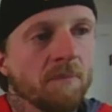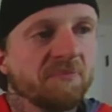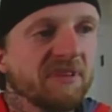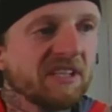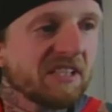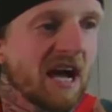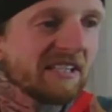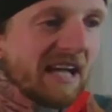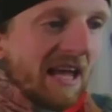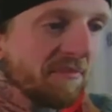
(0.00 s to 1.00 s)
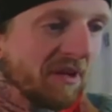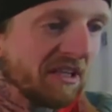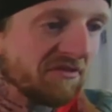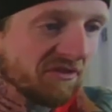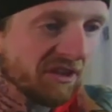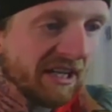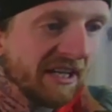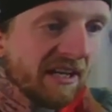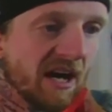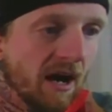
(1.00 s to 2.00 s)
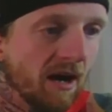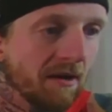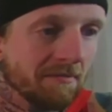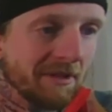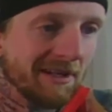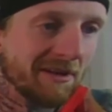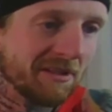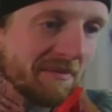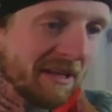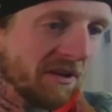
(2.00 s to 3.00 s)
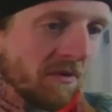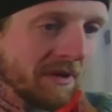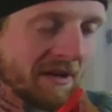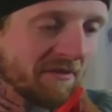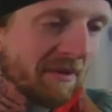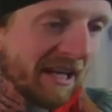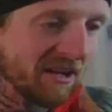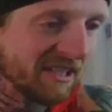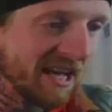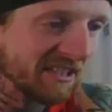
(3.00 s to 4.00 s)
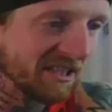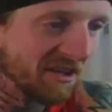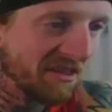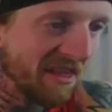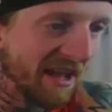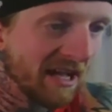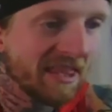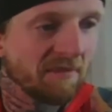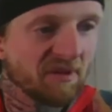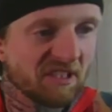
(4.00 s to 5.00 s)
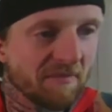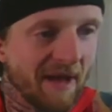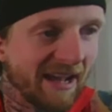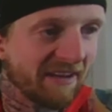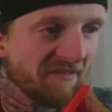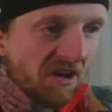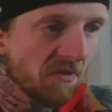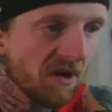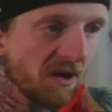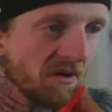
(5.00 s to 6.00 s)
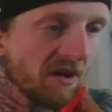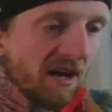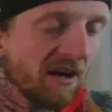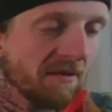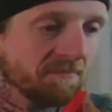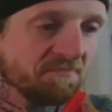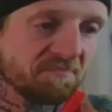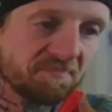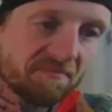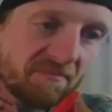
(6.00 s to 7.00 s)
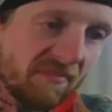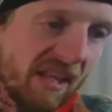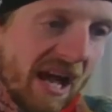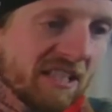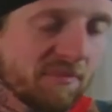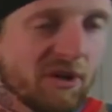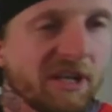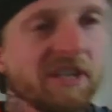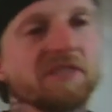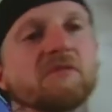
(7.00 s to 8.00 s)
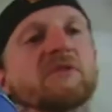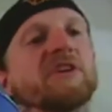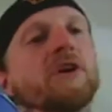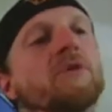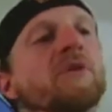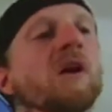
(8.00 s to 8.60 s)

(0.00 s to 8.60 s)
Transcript: This guy's a guy that plays free. Depending on what everybody else has in their thing. I think he plays the back end very well. Has a pretty good 3-cone.